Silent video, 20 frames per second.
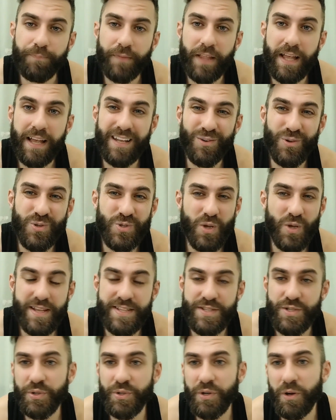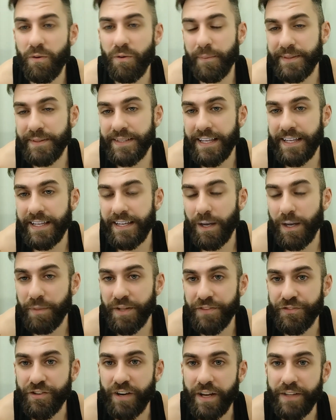And also, as you know, I mean, like I'm
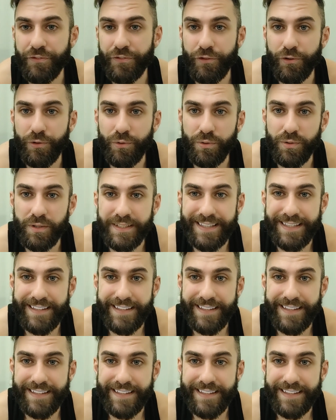not trying to